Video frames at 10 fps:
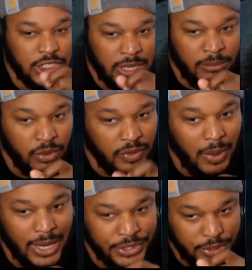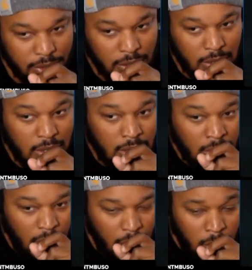movie watcher,
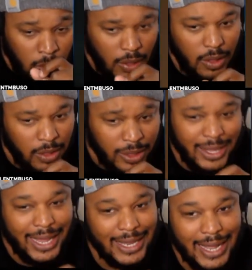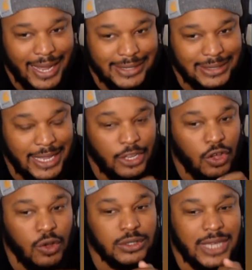and yeah, like I said the
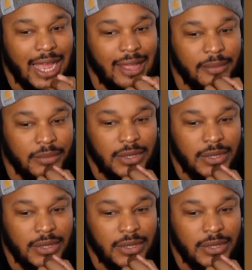whole time,